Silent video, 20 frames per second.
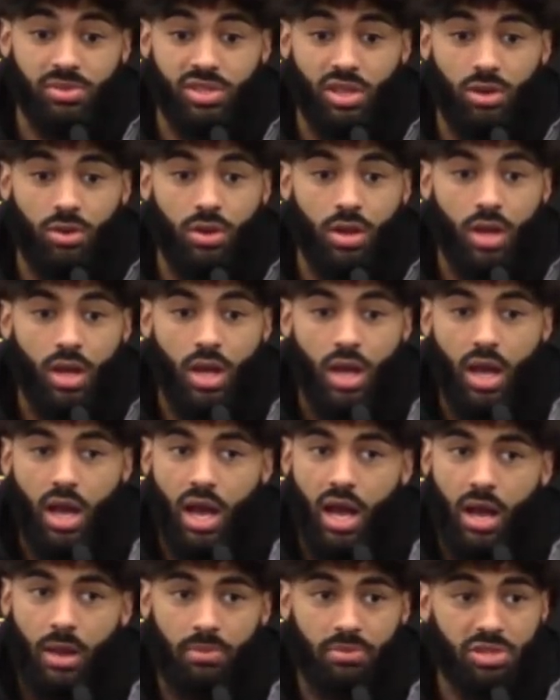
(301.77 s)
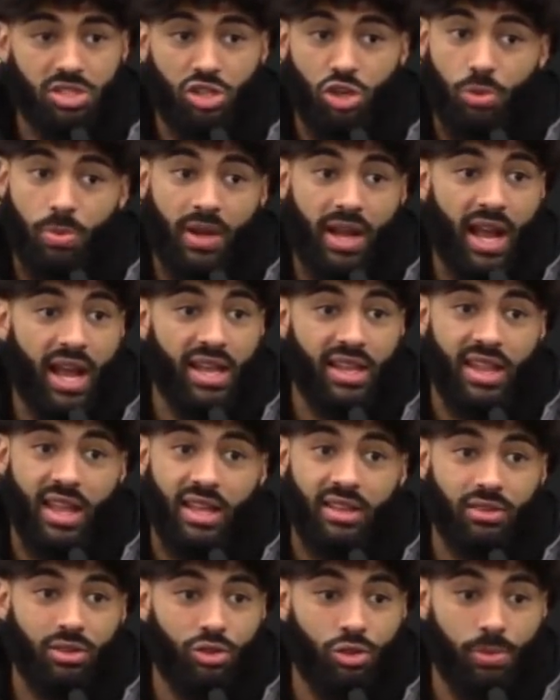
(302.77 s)
So It's a group of
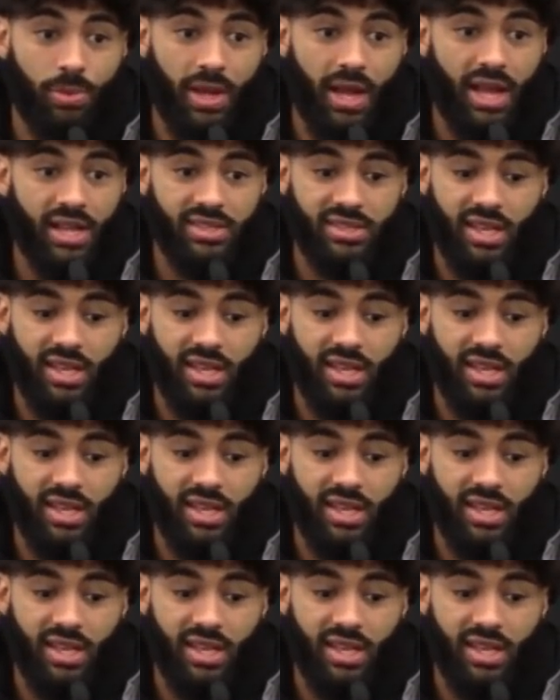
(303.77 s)
guys